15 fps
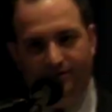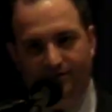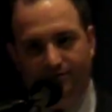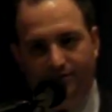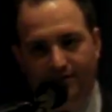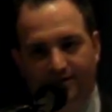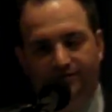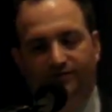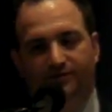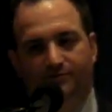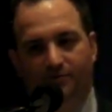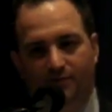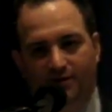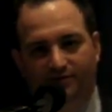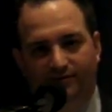Jeff will ask some
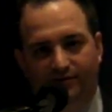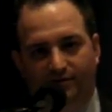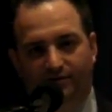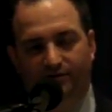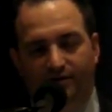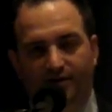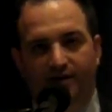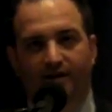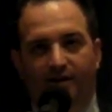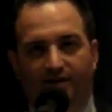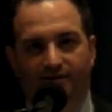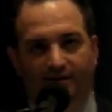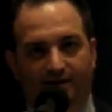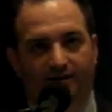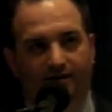questions, and
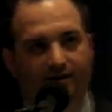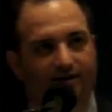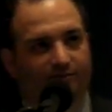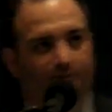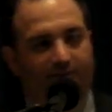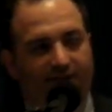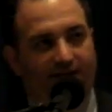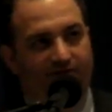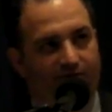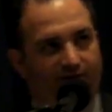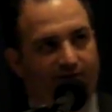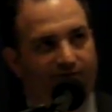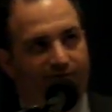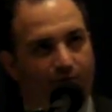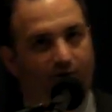then, as with every
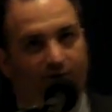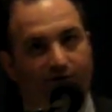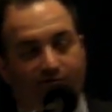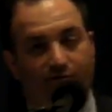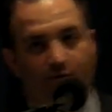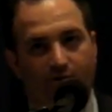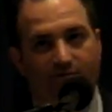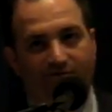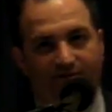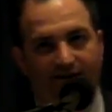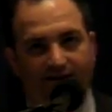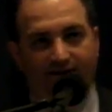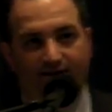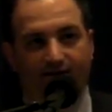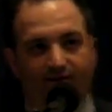Ford Hall Forum
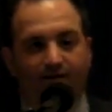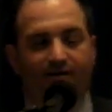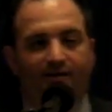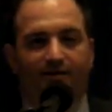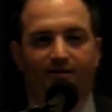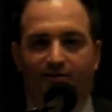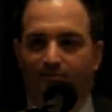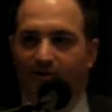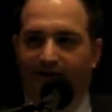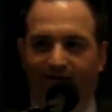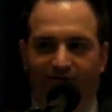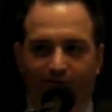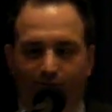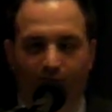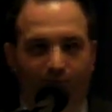event, the
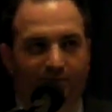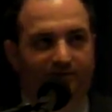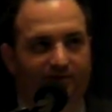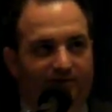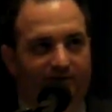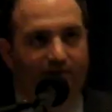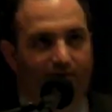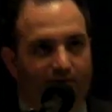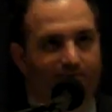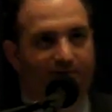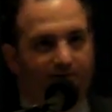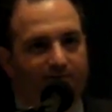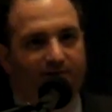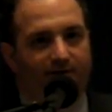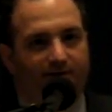mics are open to you, the
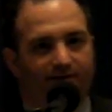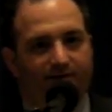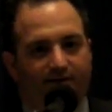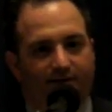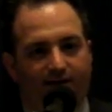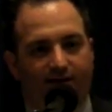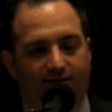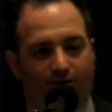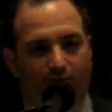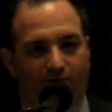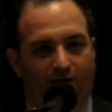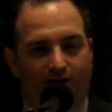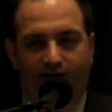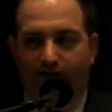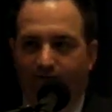public. You will
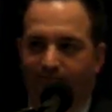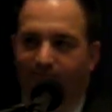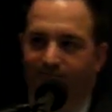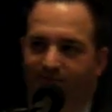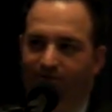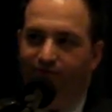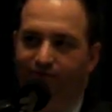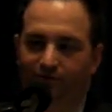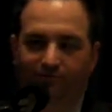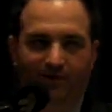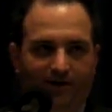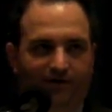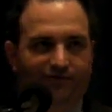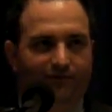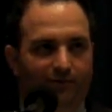line up. There's 2
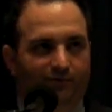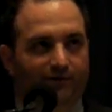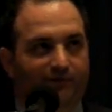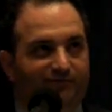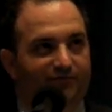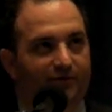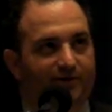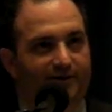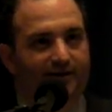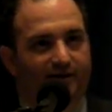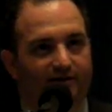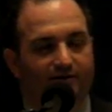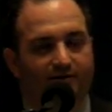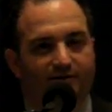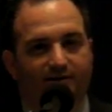microphones up front
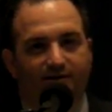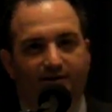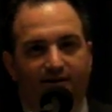here.